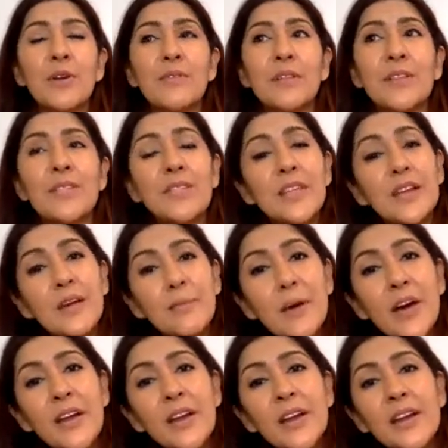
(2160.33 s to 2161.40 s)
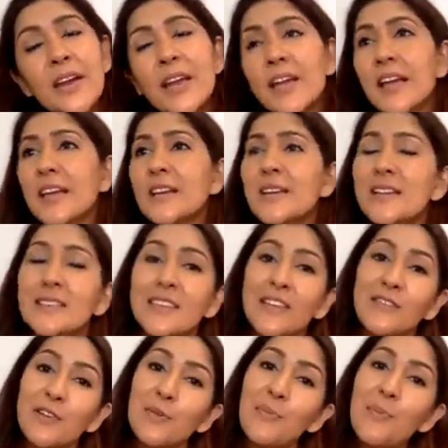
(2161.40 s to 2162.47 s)
I don't even think about it. It
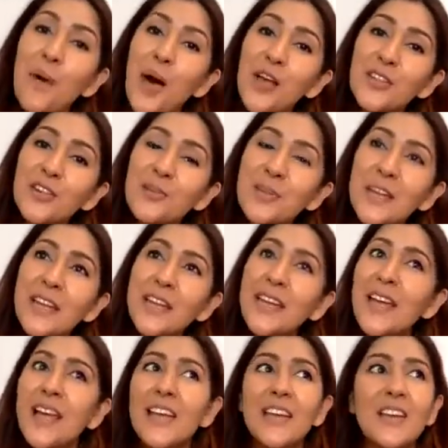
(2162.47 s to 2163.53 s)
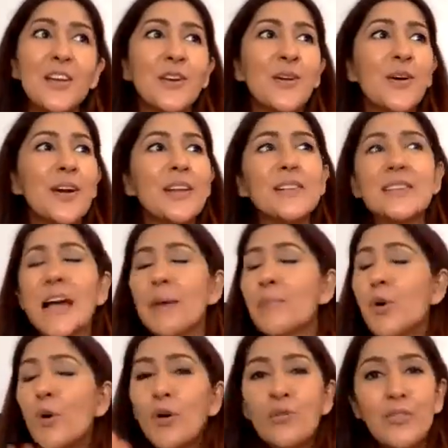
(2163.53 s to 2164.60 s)
doesn't even bother me.
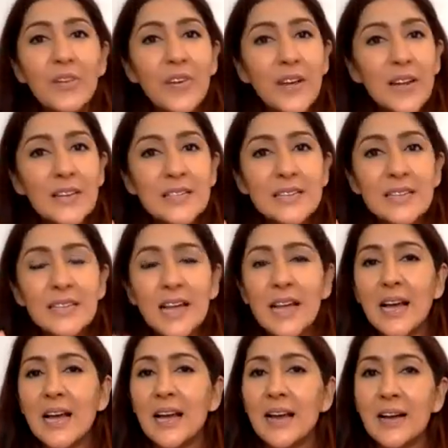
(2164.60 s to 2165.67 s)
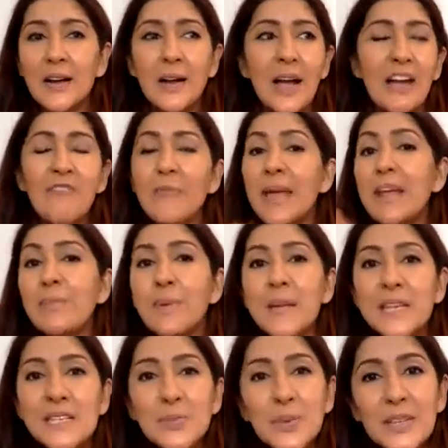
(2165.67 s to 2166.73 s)
I'm over it. I've made
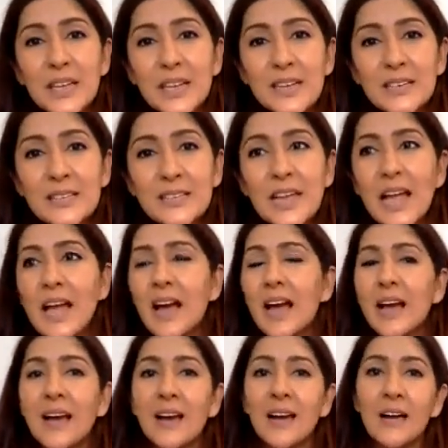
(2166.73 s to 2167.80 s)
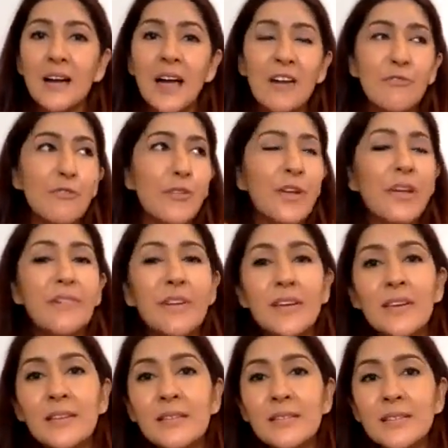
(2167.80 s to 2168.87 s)
peace with it. I've
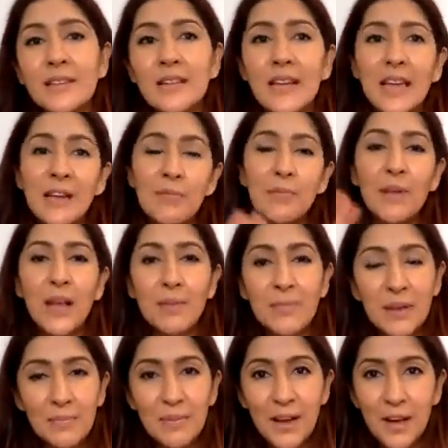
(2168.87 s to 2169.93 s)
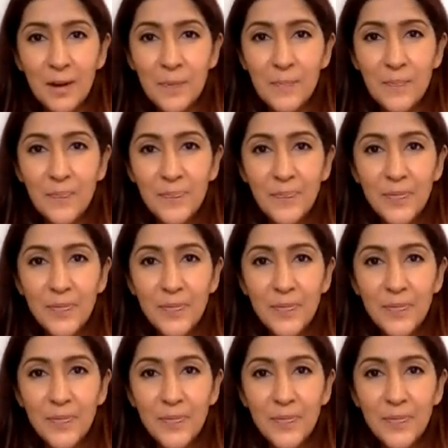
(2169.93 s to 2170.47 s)
forgiven, and blah, blah, blah.